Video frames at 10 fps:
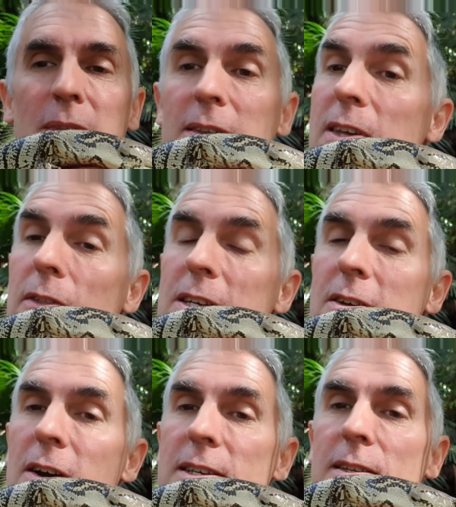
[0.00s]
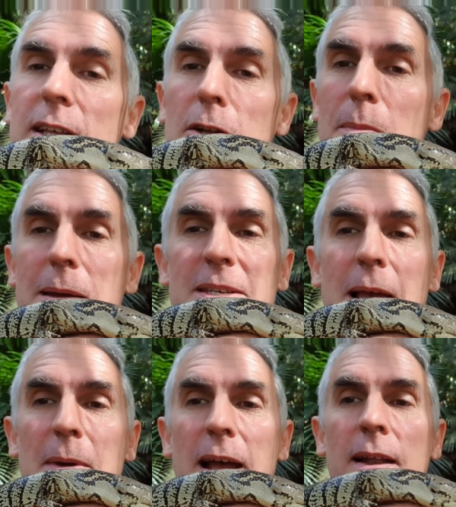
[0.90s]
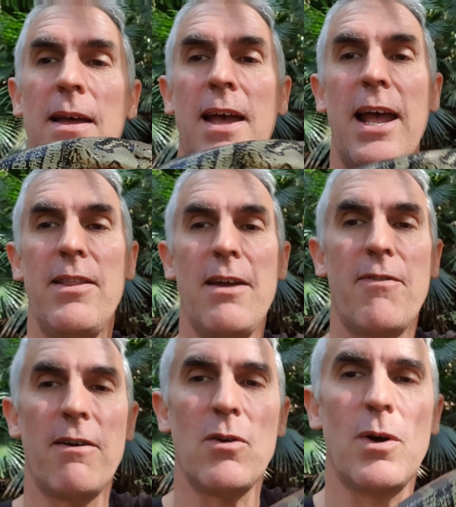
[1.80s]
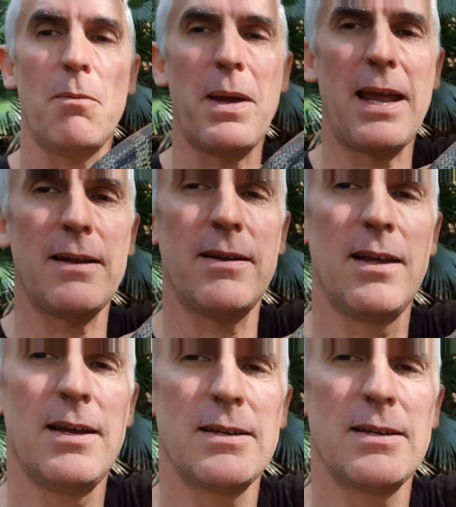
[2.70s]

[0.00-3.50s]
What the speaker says: so these guys, the little babies come out and they're very well banded.